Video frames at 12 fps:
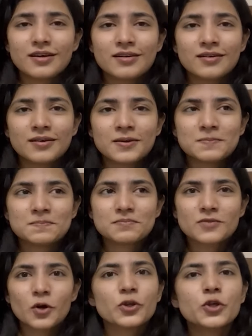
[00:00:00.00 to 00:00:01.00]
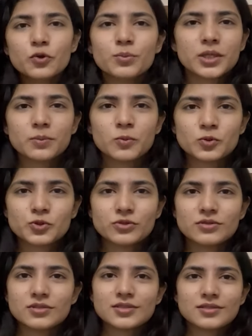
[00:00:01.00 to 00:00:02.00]
on human
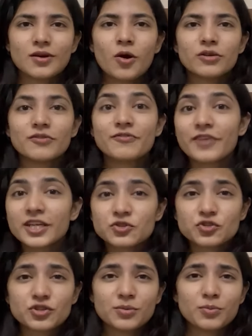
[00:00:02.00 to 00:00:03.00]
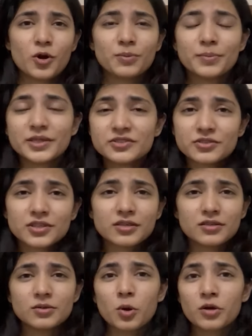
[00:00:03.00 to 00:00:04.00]
emotions, on friendship, on
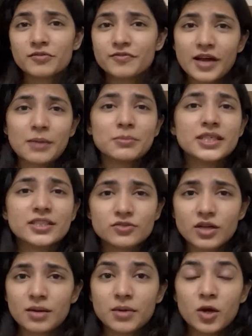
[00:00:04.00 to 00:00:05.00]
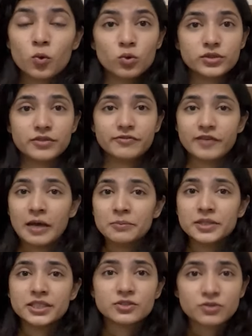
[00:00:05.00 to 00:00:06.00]
betrayal, on family drama. Oh, the
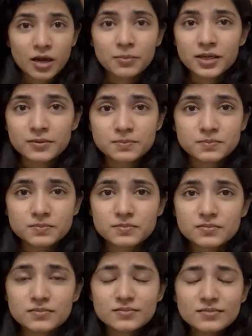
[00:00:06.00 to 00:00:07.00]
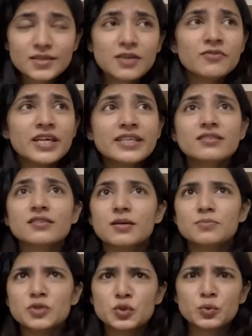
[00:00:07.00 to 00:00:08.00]
family drama. When it
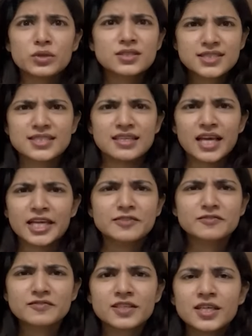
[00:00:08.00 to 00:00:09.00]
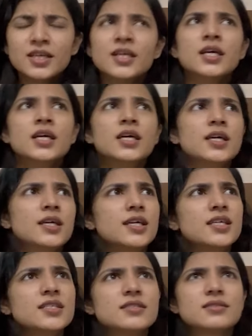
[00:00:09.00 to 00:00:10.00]
comes to Kern's life,
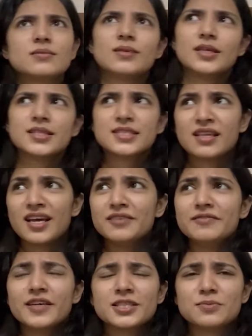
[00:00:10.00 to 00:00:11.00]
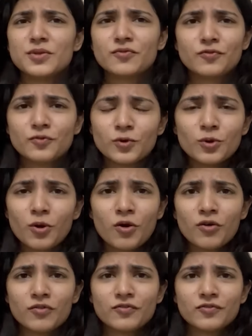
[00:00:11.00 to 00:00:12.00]
His life has been full
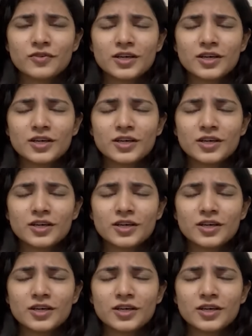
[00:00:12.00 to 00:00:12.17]
of,